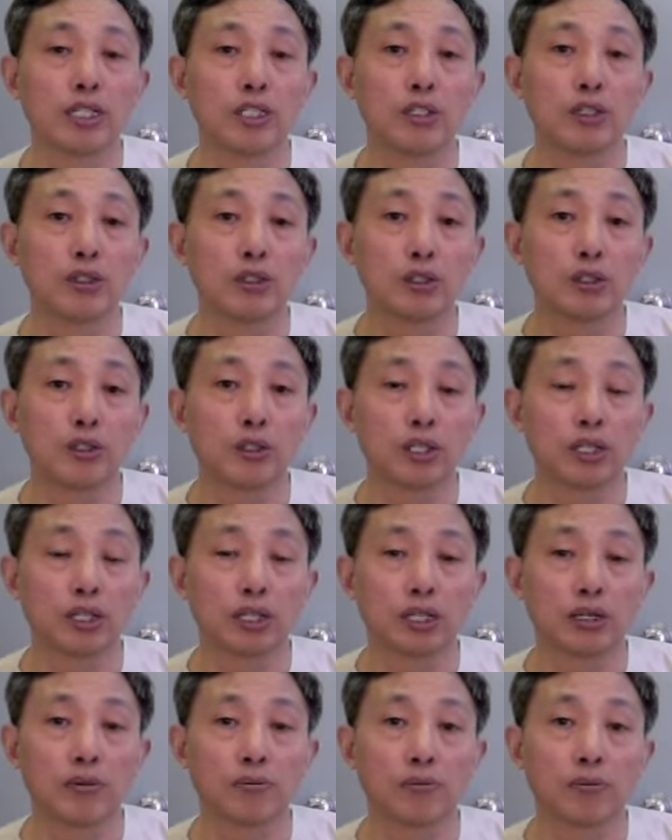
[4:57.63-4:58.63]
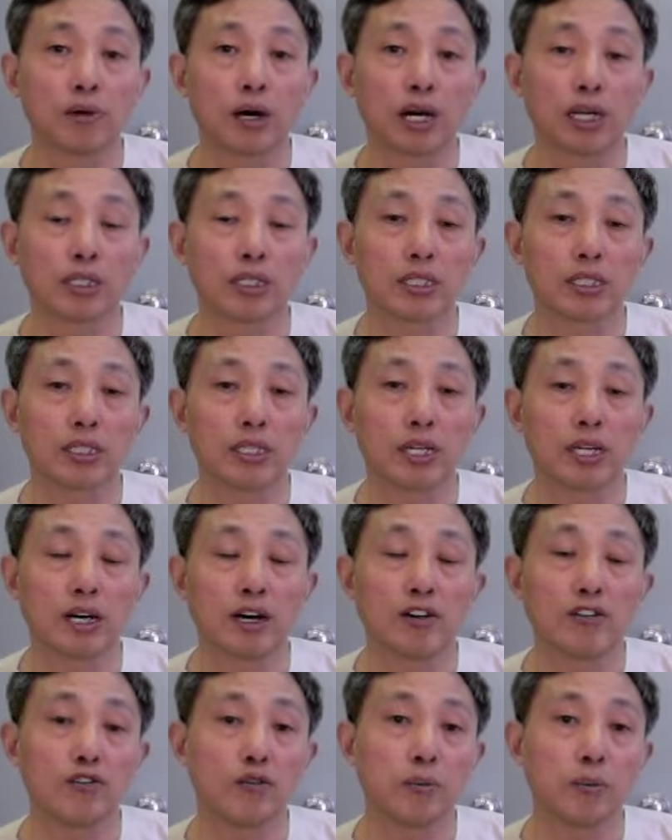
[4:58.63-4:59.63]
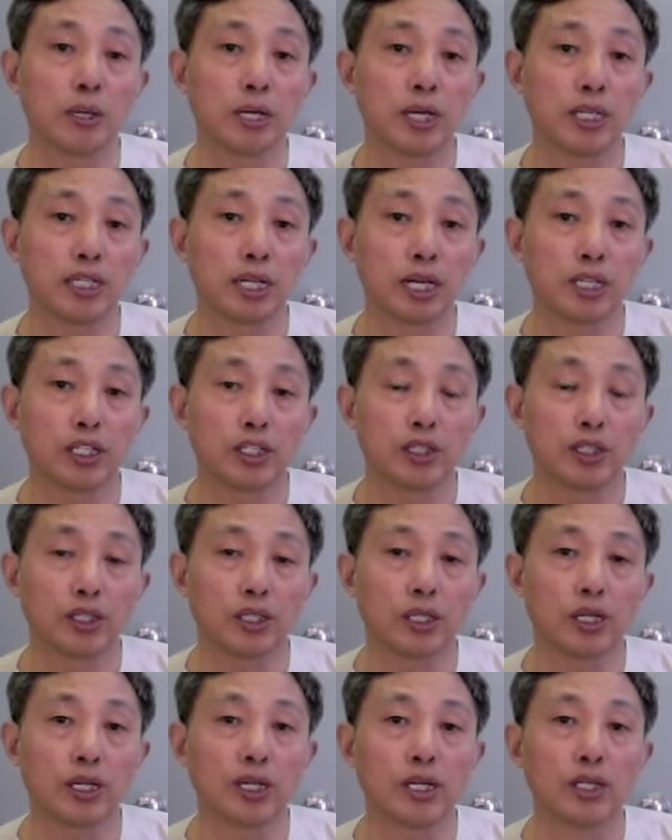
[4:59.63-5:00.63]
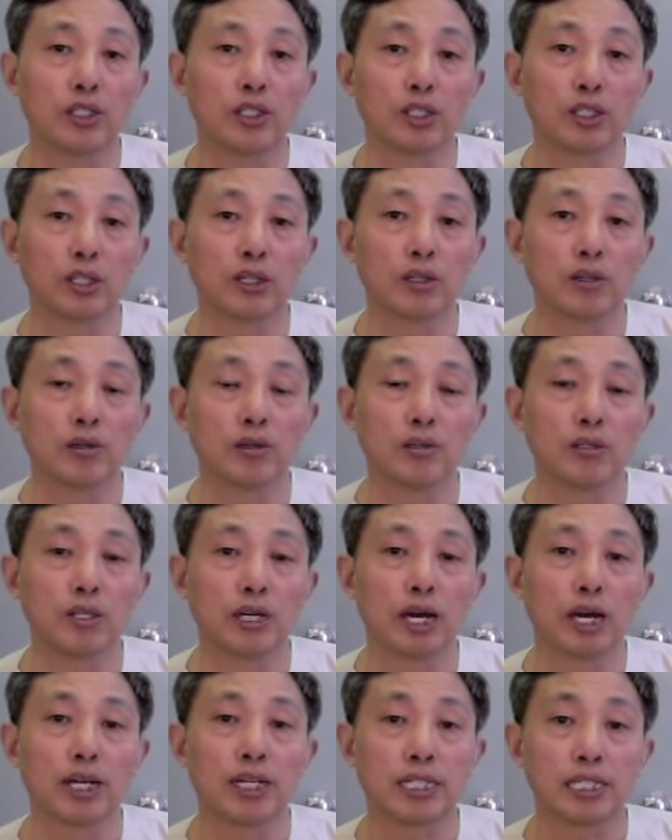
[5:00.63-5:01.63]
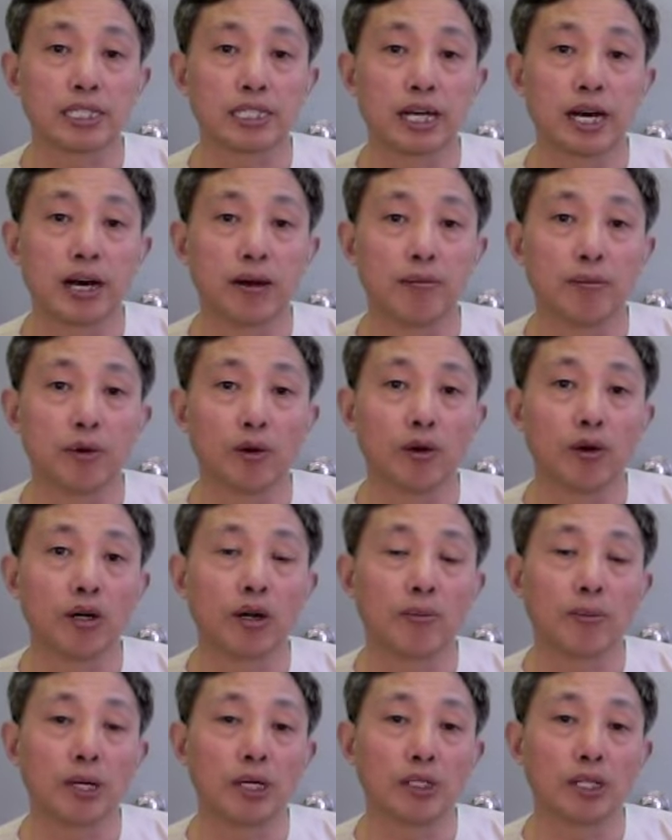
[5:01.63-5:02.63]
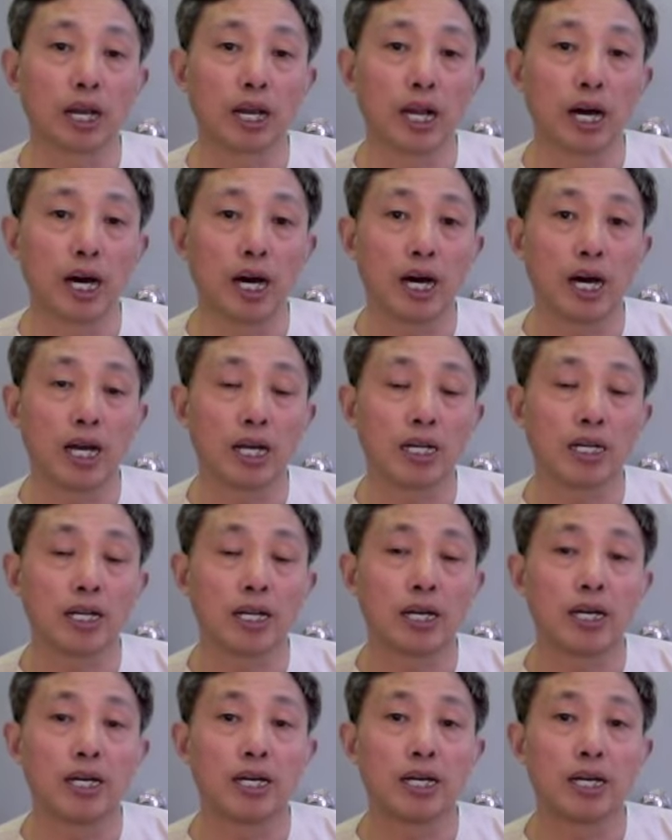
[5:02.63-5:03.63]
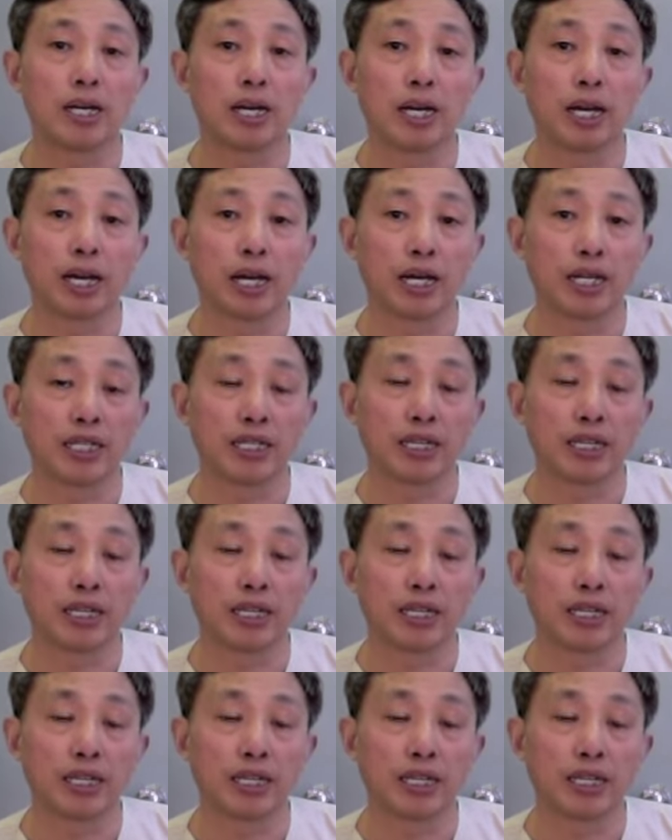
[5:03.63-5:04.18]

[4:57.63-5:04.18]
you should practice enough, pay attention, so understand more about the line and